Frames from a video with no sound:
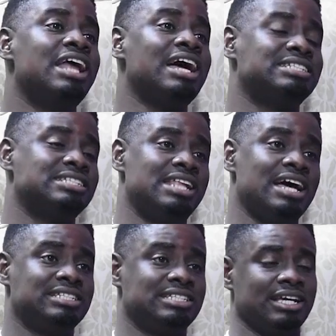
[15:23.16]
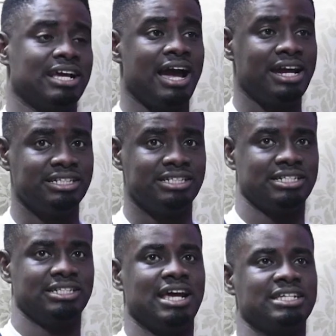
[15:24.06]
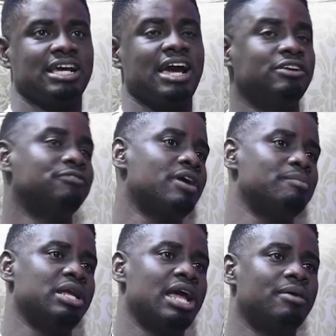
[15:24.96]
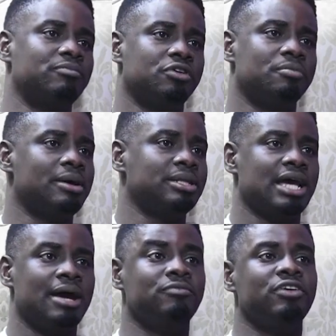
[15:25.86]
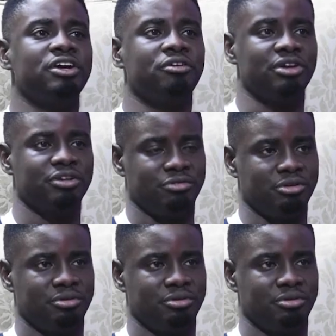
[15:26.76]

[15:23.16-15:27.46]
that's that's the kind that's the kind of family i'm from and i'm mm. very grateful